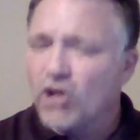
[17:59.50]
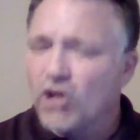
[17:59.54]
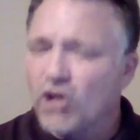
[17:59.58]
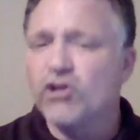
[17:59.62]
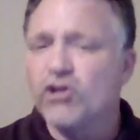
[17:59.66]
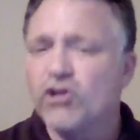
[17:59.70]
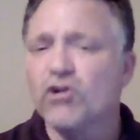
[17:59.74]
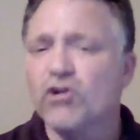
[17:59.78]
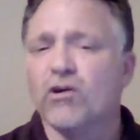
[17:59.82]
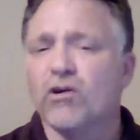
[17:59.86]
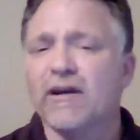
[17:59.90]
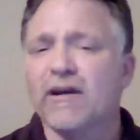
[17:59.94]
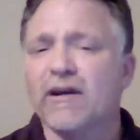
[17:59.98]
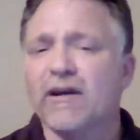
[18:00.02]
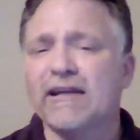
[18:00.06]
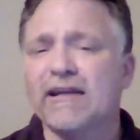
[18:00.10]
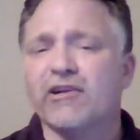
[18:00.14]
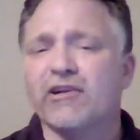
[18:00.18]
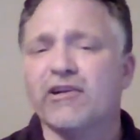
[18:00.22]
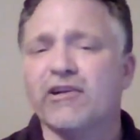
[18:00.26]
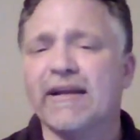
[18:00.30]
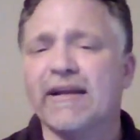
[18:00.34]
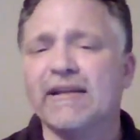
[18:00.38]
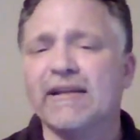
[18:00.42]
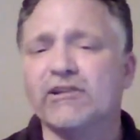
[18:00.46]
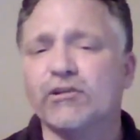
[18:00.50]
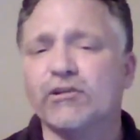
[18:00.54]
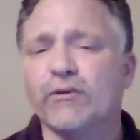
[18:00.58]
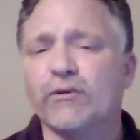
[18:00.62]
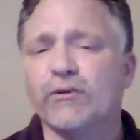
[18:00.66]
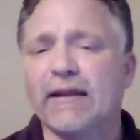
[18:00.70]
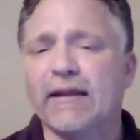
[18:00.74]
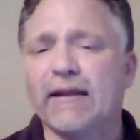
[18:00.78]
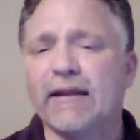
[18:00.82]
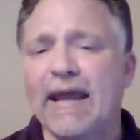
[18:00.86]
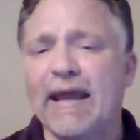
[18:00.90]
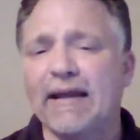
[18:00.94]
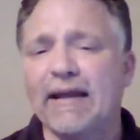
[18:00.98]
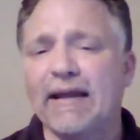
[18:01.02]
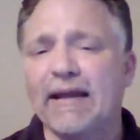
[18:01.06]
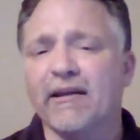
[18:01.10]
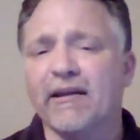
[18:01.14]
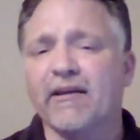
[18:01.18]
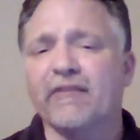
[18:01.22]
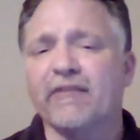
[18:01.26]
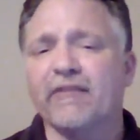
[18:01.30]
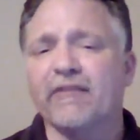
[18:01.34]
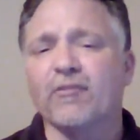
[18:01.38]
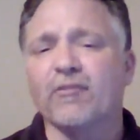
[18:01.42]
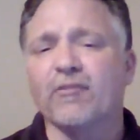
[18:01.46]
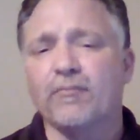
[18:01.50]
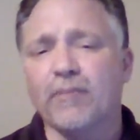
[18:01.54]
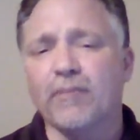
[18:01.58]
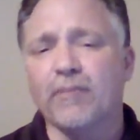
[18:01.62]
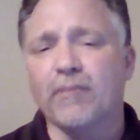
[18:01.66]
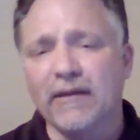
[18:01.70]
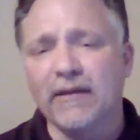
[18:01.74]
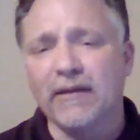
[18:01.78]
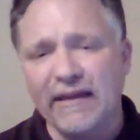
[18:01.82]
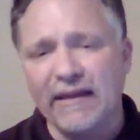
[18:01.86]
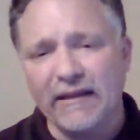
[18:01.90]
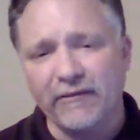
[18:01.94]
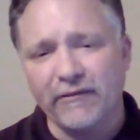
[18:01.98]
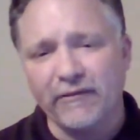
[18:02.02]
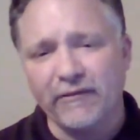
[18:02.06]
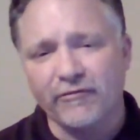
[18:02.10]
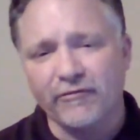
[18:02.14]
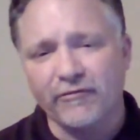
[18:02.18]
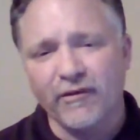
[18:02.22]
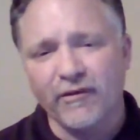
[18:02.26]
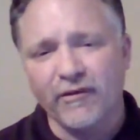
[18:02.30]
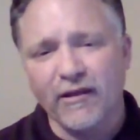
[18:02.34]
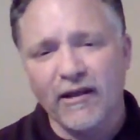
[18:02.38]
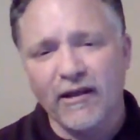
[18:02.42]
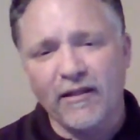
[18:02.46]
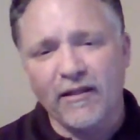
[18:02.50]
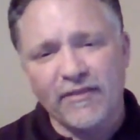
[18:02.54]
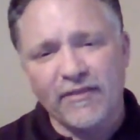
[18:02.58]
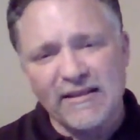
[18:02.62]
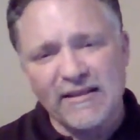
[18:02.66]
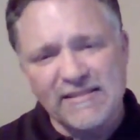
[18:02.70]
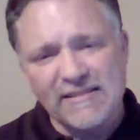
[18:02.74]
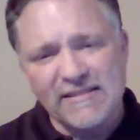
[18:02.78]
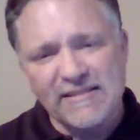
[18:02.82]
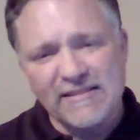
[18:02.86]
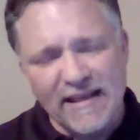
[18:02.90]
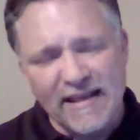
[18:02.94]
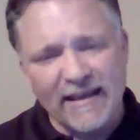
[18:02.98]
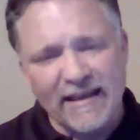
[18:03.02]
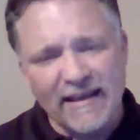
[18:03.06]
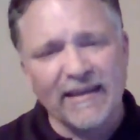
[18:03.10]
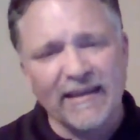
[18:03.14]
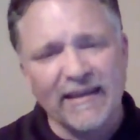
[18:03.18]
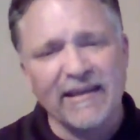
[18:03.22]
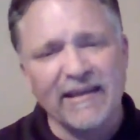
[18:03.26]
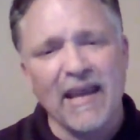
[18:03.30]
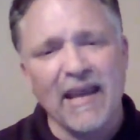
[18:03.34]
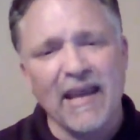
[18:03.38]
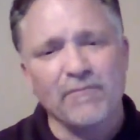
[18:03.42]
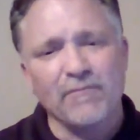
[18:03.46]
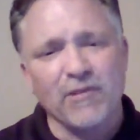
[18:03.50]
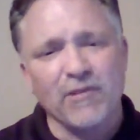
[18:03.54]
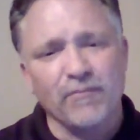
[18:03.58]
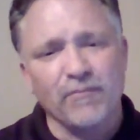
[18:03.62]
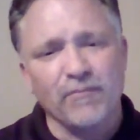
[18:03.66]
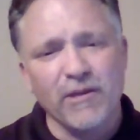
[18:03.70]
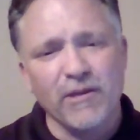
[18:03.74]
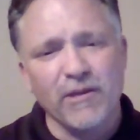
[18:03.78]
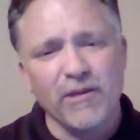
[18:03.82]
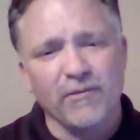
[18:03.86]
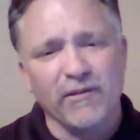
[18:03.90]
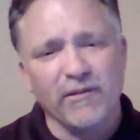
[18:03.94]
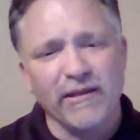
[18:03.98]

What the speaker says: You'll enter into a land of belief, the second camp that people